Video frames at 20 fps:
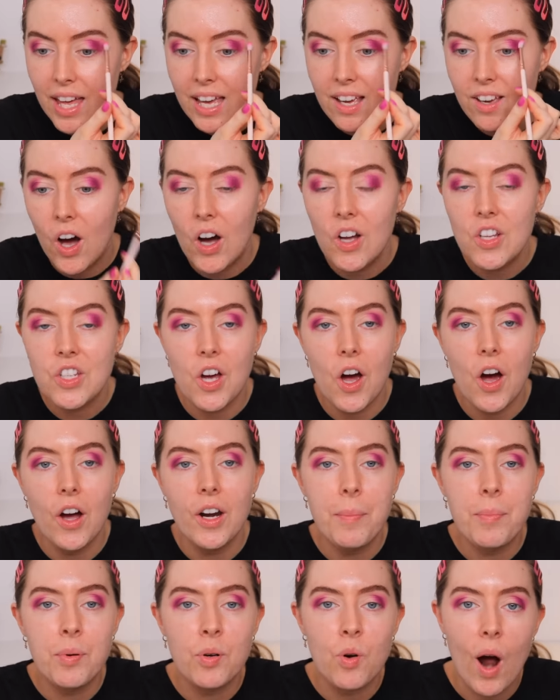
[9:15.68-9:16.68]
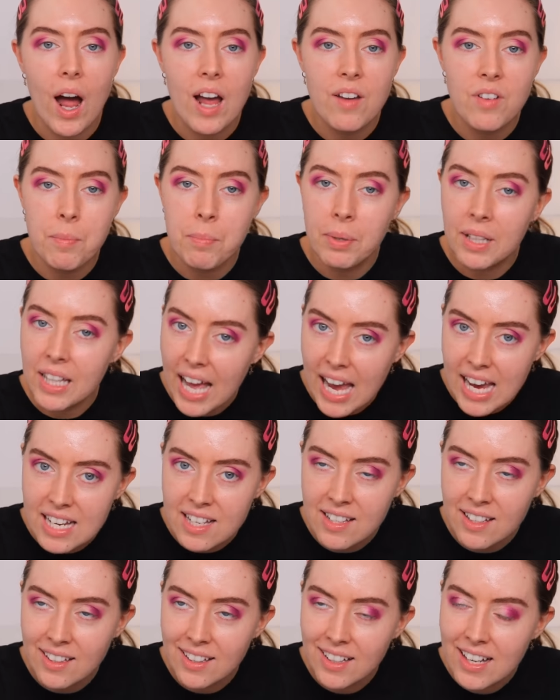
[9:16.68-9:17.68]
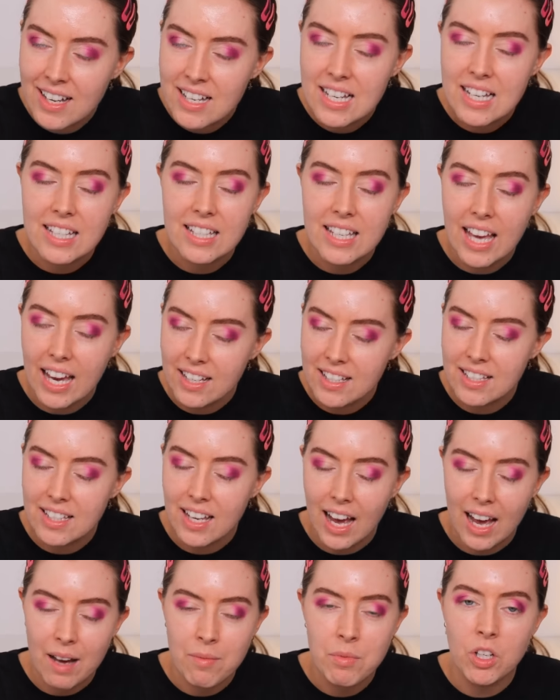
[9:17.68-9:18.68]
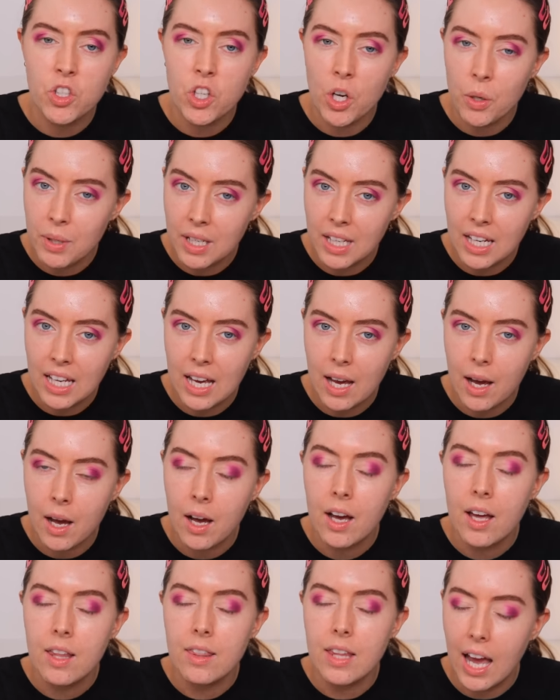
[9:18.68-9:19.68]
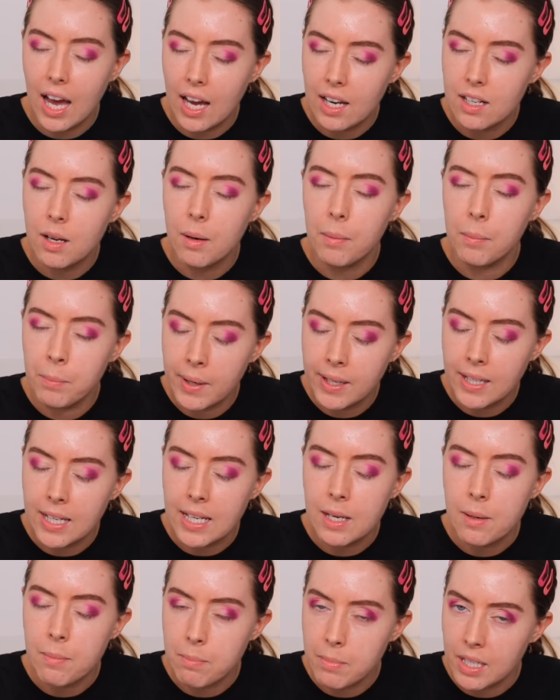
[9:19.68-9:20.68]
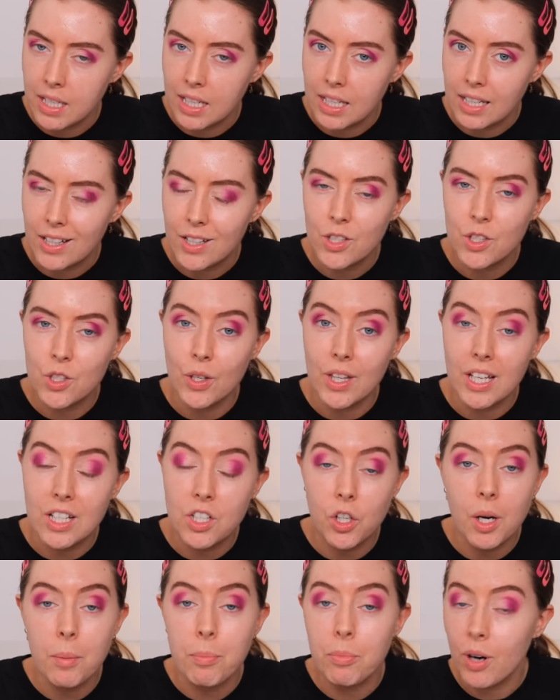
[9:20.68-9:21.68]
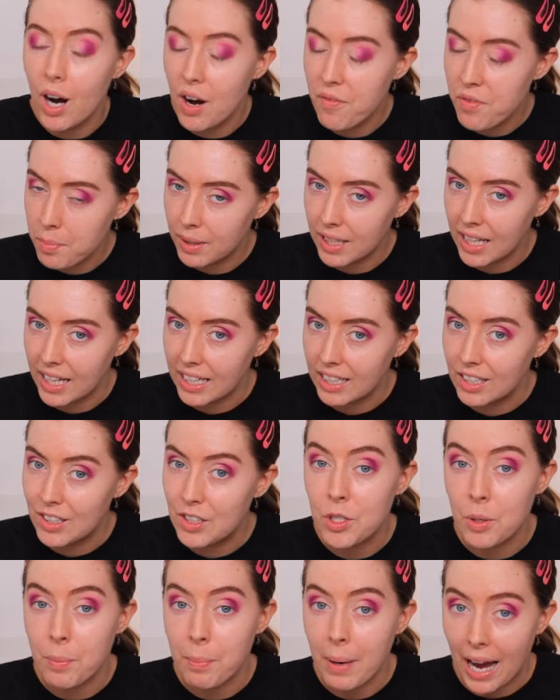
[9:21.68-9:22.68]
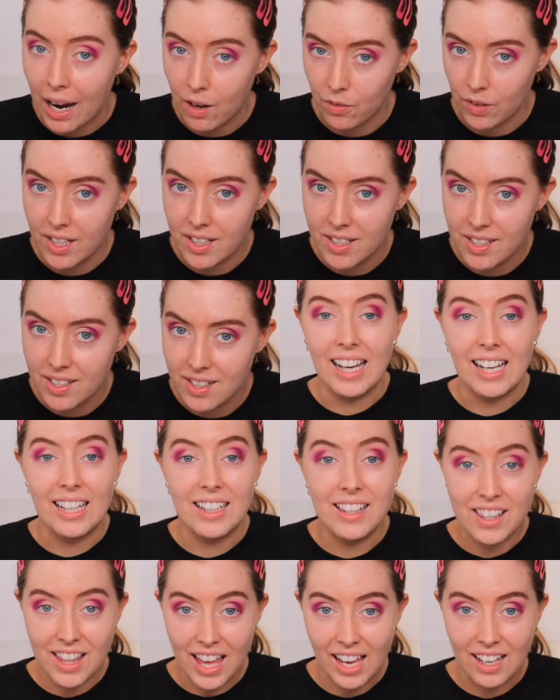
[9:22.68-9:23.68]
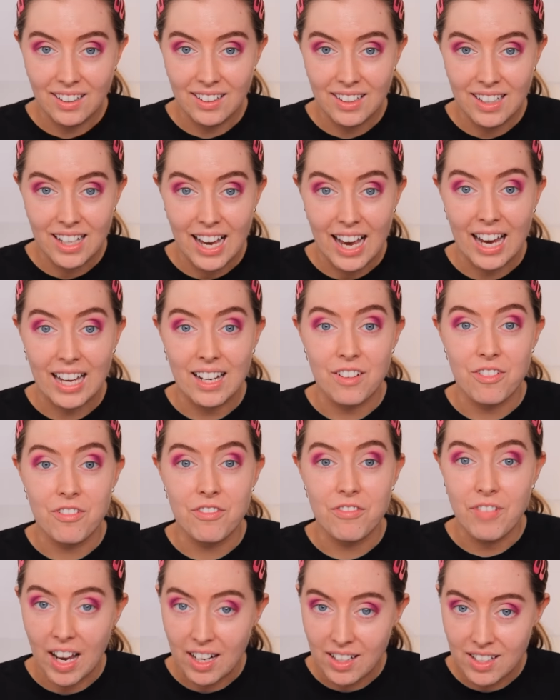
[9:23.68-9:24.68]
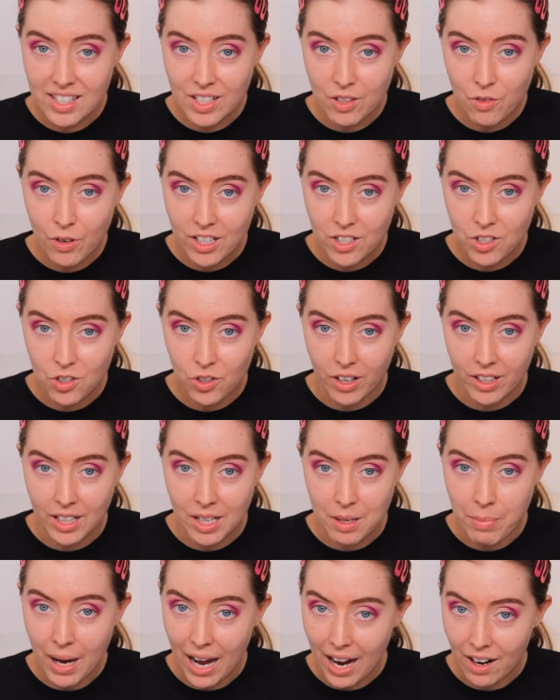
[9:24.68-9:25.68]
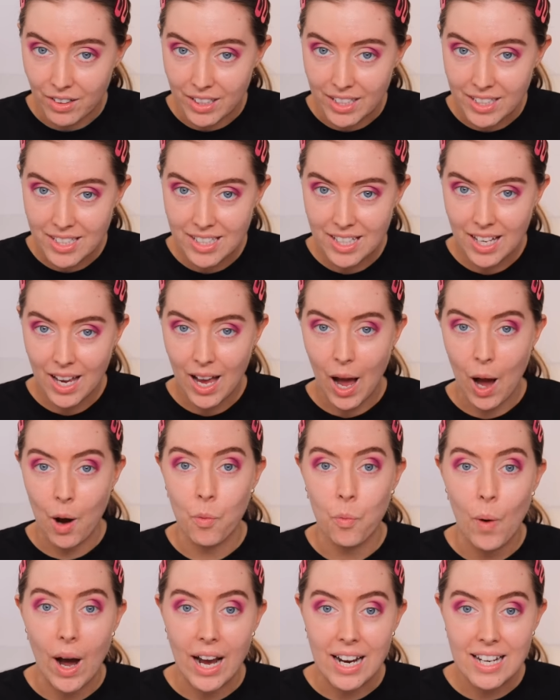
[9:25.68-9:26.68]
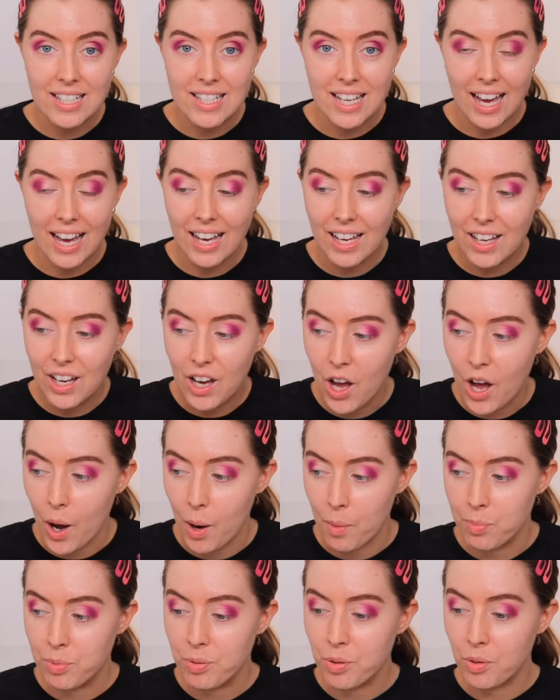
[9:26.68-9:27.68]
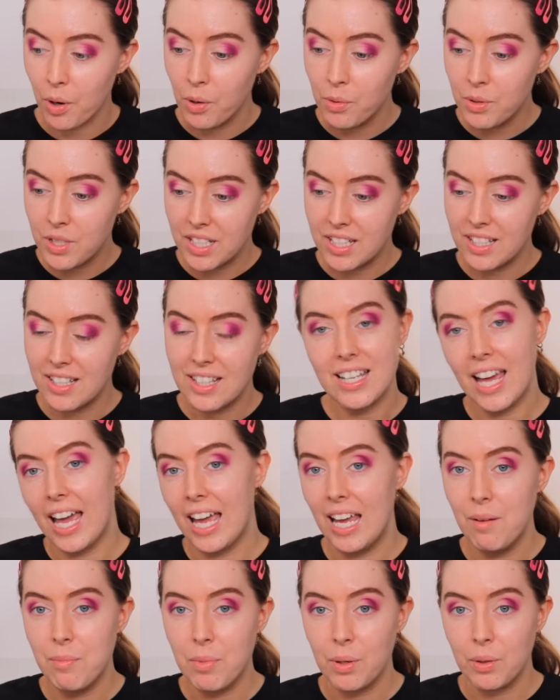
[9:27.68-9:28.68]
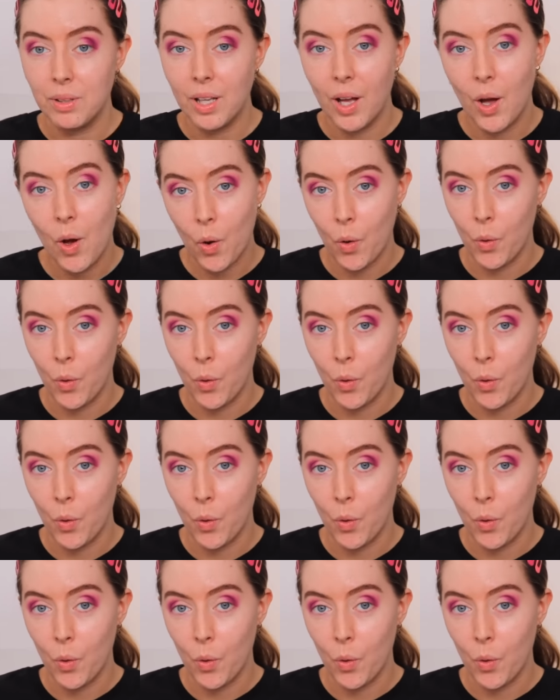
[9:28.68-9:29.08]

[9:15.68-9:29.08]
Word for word: they got on a private plane. Yes, I'm not joking here. They had money, money. So they took a private plane to Paris and then at a fancy restaurant in Paris, a waiter approaches the table